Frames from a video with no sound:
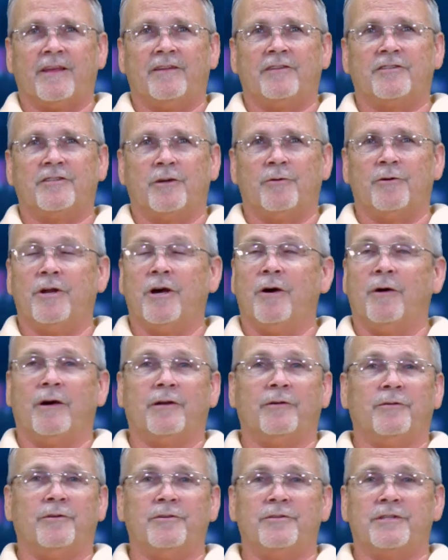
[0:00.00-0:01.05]
So no, I
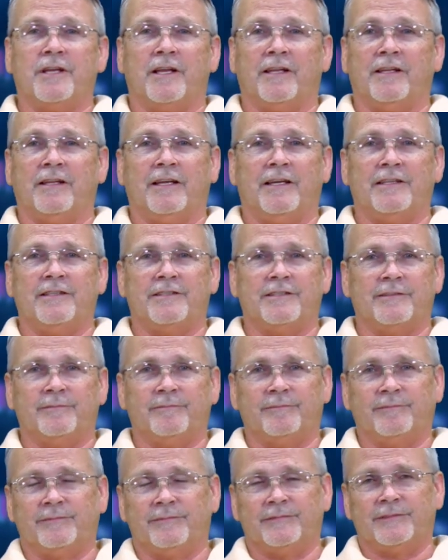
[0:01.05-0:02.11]
don't use tally lights.
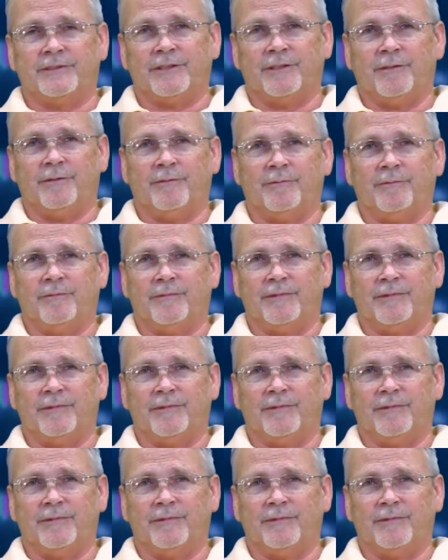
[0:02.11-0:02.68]
So